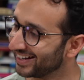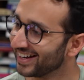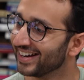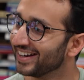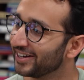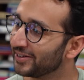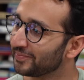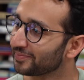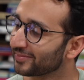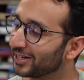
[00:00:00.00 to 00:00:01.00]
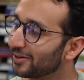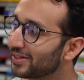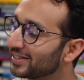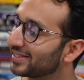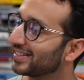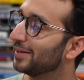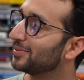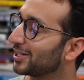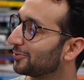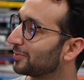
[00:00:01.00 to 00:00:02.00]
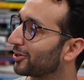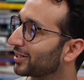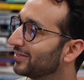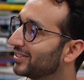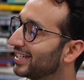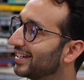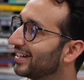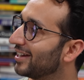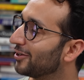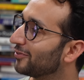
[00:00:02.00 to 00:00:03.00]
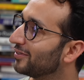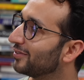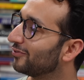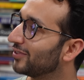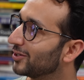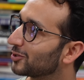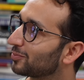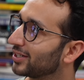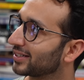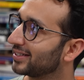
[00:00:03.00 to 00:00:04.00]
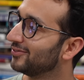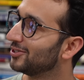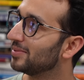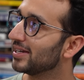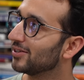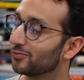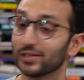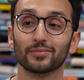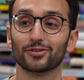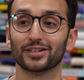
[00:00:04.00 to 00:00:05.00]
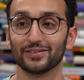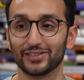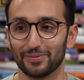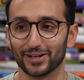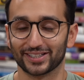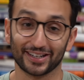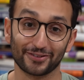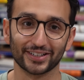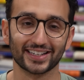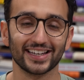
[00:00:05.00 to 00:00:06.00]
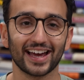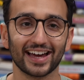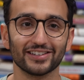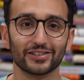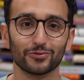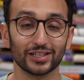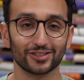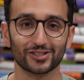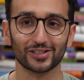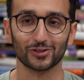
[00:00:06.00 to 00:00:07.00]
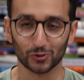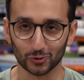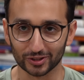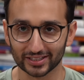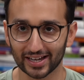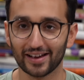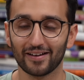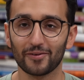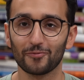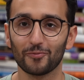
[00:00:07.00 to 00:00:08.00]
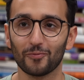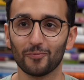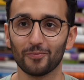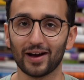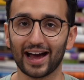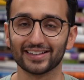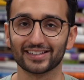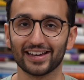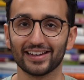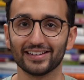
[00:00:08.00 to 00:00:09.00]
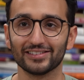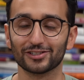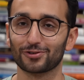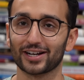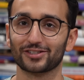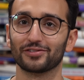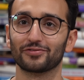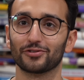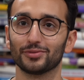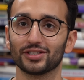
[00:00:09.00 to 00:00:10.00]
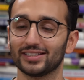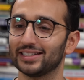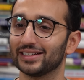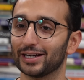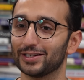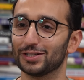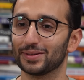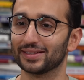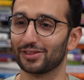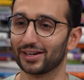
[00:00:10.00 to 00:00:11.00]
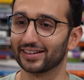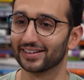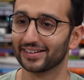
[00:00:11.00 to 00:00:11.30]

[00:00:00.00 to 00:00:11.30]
But no, I think this obsession with productivity, it often feels productive to be reading productivity books, ironically, and researching the tools as a distraction from just sitting down and doing the thing.